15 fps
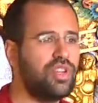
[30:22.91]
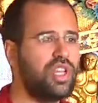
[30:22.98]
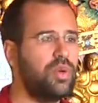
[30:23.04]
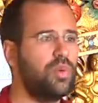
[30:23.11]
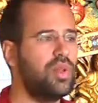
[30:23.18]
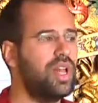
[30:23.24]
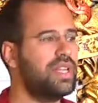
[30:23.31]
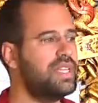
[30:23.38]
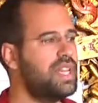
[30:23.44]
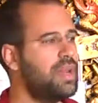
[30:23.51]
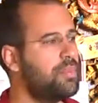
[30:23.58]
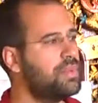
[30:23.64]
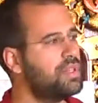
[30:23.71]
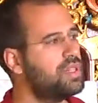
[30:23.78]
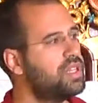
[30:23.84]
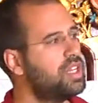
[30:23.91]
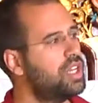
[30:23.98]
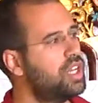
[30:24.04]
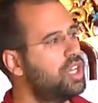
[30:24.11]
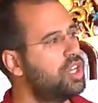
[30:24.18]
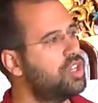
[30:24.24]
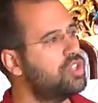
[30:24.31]
He will adapt
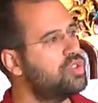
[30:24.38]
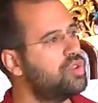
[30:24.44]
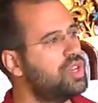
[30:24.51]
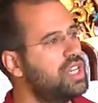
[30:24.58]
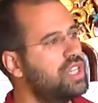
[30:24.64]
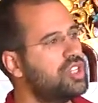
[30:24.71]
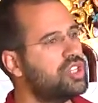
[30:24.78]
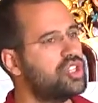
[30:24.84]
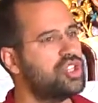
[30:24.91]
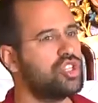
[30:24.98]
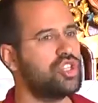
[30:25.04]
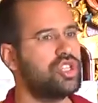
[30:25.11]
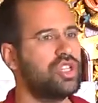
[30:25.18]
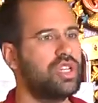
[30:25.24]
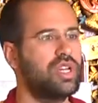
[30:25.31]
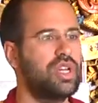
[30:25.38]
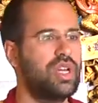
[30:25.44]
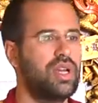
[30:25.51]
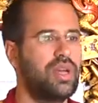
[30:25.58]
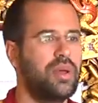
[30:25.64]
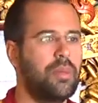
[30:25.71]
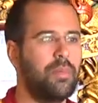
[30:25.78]
to each
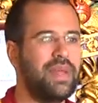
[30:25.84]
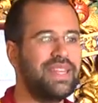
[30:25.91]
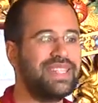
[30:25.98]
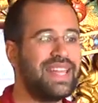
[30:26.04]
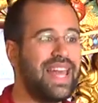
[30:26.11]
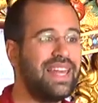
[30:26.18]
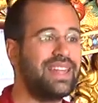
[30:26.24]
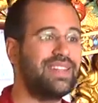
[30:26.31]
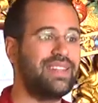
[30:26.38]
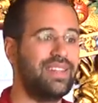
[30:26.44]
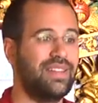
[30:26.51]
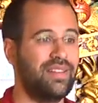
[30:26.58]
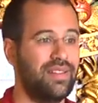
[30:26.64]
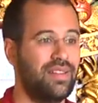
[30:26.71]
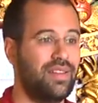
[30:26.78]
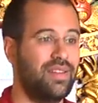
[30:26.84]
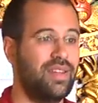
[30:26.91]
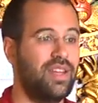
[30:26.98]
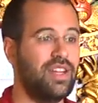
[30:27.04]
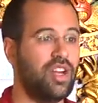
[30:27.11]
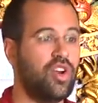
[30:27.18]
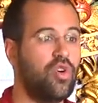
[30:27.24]
mentality
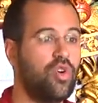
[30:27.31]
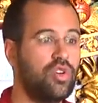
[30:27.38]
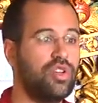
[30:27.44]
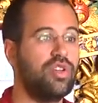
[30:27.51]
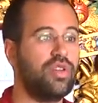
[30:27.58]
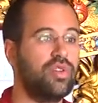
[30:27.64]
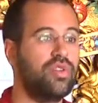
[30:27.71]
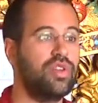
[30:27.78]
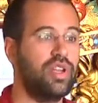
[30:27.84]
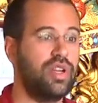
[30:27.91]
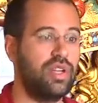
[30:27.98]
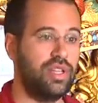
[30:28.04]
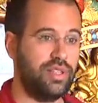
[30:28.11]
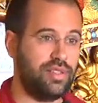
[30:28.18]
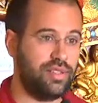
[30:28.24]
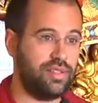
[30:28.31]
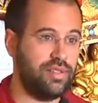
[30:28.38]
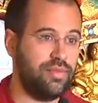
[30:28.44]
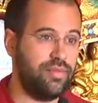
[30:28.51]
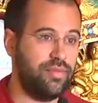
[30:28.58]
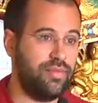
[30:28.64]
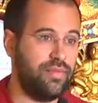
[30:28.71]
in accordance to their needs.
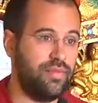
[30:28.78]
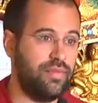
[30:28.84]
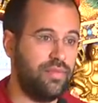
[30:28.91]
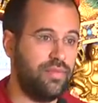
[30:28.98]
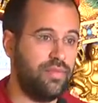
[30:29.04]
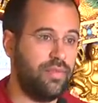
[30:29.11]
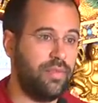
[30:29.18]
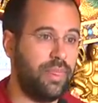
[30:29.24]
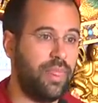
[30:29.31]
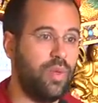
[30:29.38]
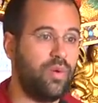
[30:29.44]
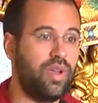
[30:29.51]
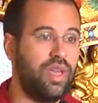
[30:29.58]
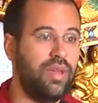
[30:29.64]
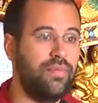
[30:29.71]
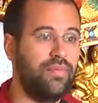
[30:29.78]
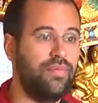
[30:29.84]
Okay?